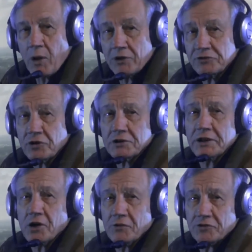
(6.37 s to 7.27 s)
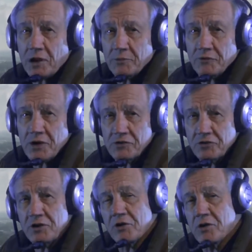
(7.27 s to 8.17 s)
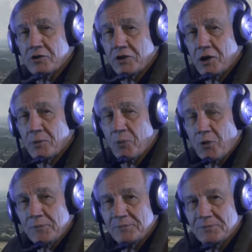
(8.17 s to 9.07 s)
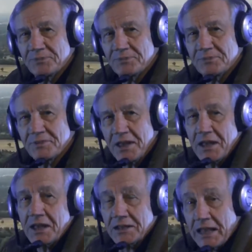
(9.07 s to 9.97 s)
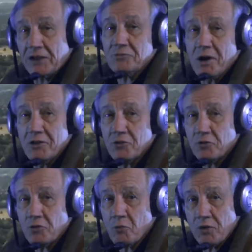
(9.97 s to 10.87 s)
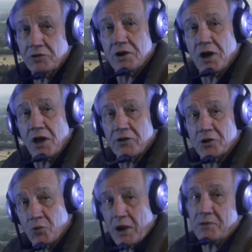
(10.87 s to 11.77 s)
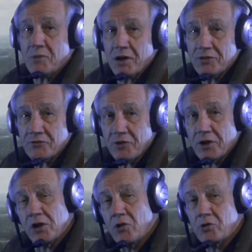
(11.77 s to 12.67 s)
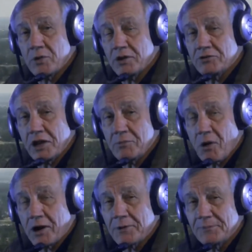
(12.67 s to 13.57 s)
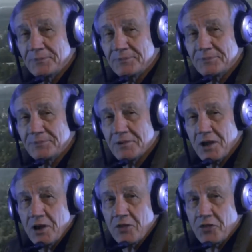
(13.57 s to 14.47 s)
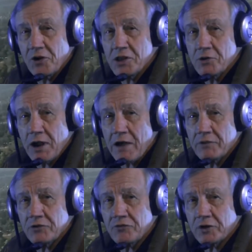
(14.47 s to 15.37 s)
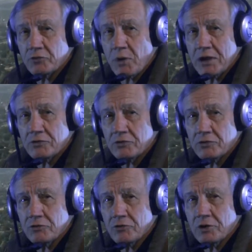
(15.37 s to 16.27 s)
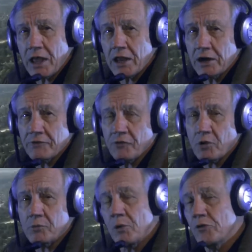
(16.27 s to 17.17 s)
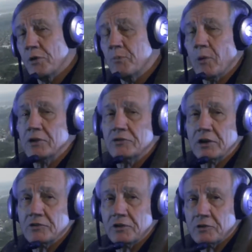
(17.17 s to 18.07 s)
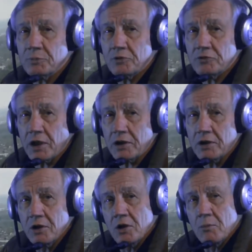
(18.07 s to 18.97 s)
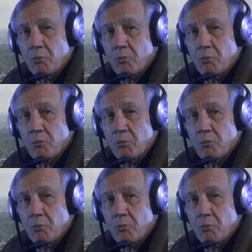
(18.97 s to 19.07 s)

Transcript: while circling over subdivisions near Hooks Airport. Last month was another great month for the local real estate market. 30 year average fixed rates stood at an affordable 3.66%,